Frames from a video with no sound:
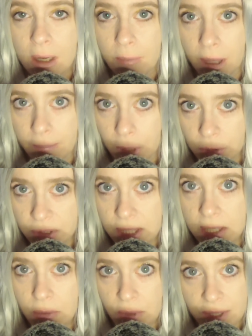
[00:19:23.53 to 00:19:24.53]
but mostly
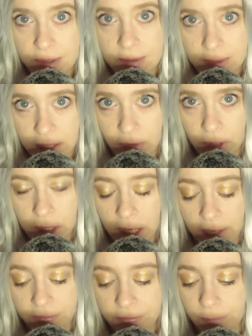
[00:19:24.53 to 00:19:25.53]
it was secret
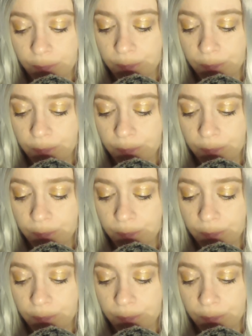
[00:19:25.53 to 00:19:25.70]
life.